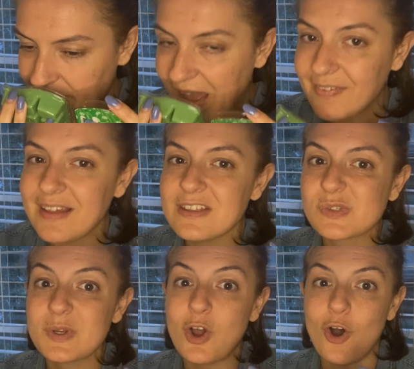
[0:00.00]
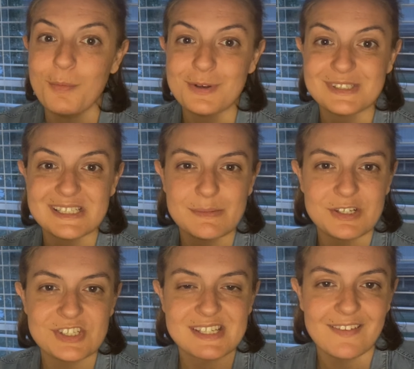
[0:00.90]
I like this one almost as
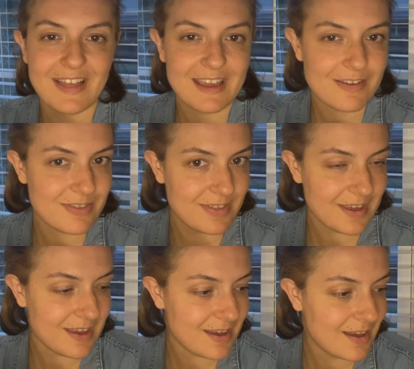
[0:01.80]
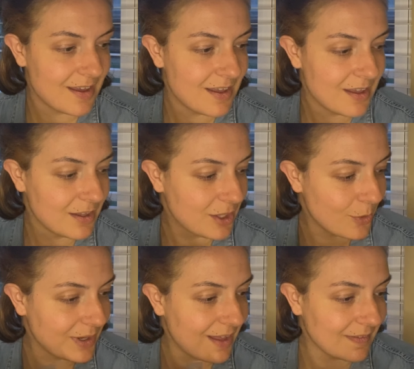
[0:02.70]
much as I like the
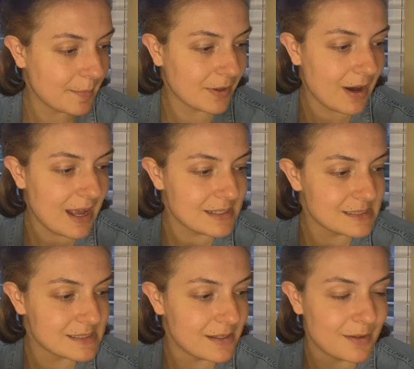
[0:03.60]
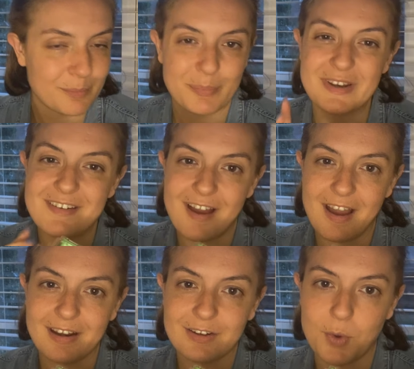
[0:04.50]
coconut lemongrass, but
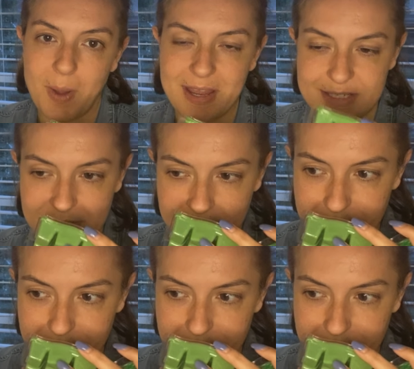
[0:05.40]
not quite.